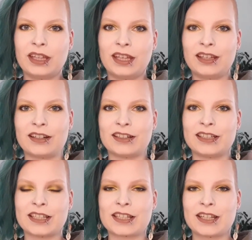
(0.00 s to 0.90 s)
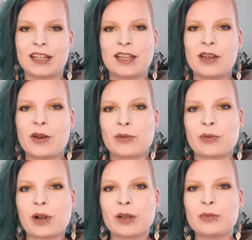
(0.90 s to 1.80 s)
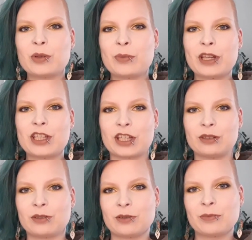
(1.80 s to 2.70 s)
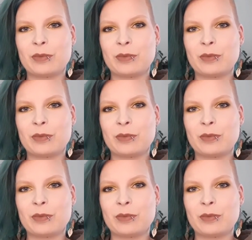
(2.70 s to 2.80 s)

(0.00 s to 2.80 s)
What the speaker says: Hey guys, welcome to my channel.